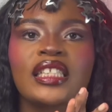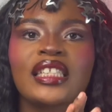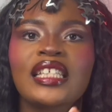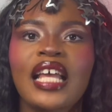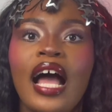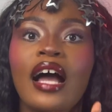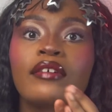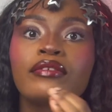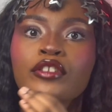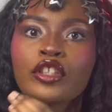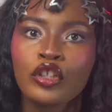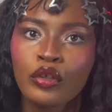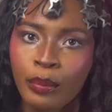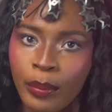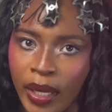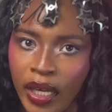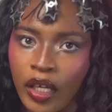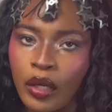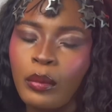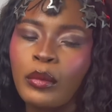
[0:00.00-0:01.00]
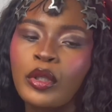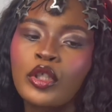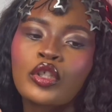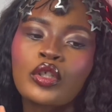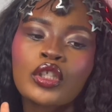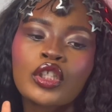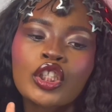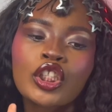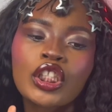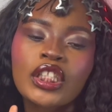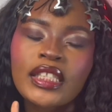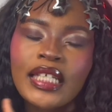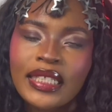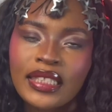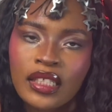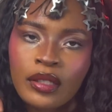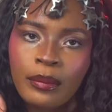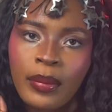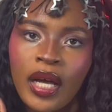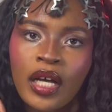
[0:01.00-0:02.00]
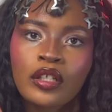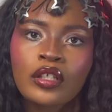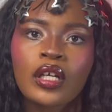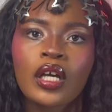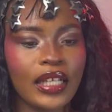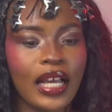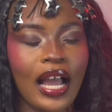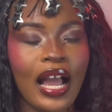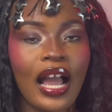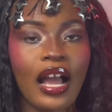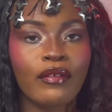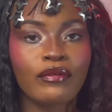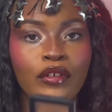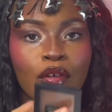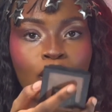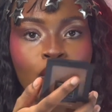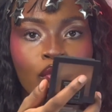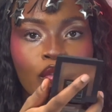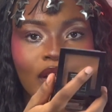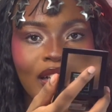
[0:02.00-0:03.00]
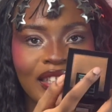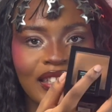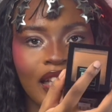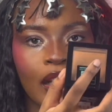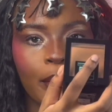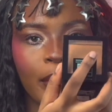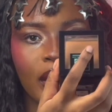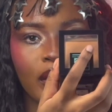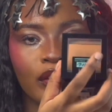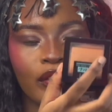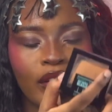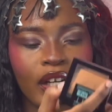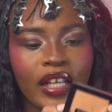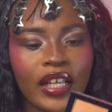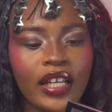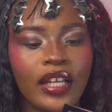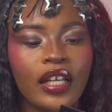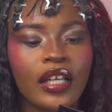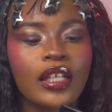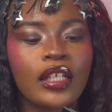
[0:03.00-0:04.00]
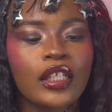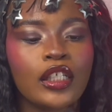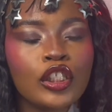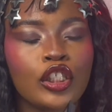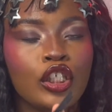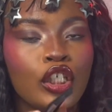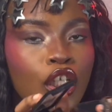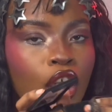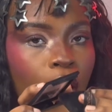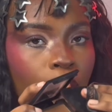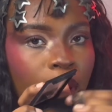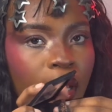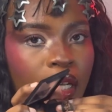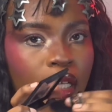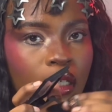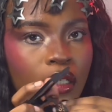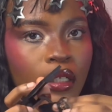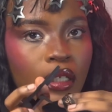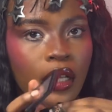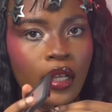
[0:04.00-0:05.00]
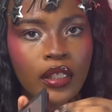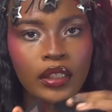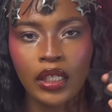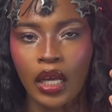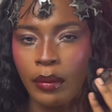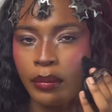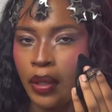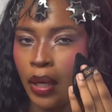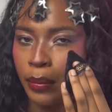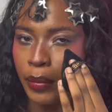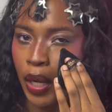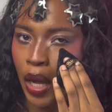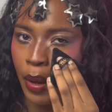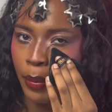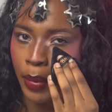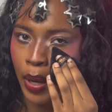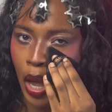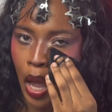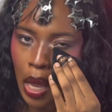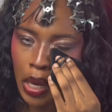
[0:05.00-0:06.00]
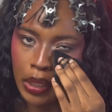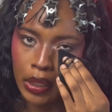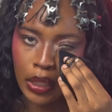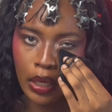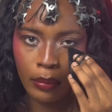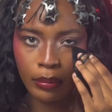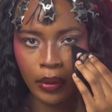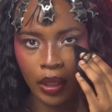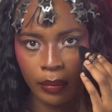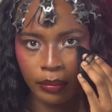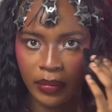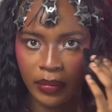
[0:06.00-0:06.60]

is after you bake. We're doing setting powder. I have the exact powder right here. You go in, dab, dab, dab, dab, dab,